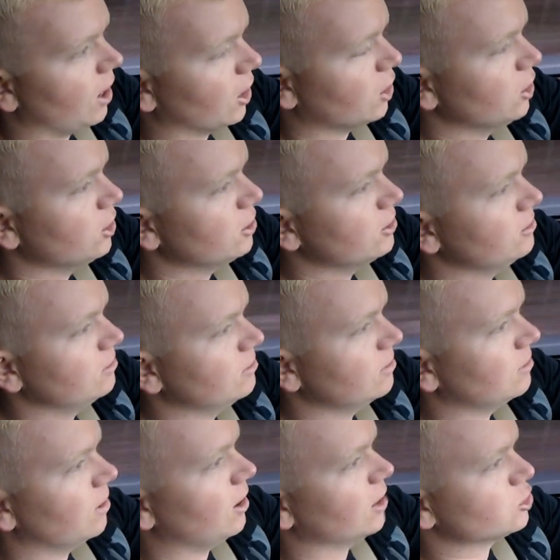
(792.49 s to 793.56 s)
A good
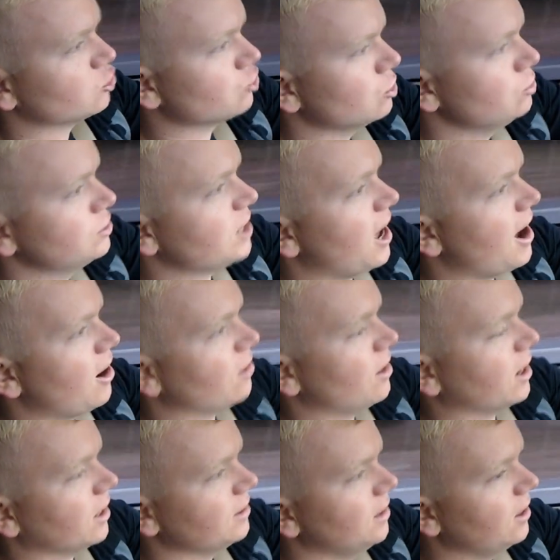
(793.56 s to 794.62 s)
true tire
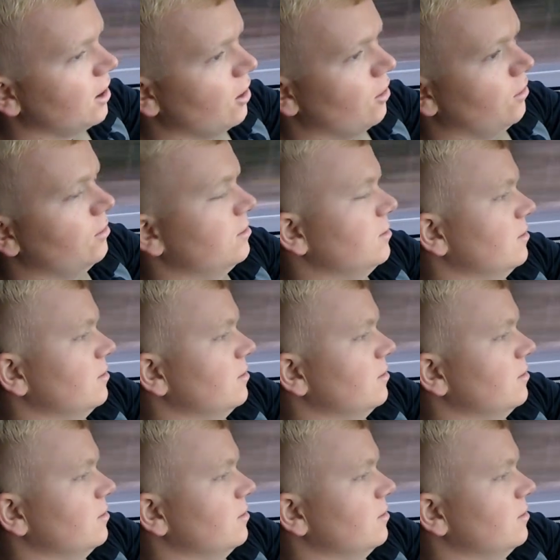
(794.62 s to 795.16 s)
like a Nitto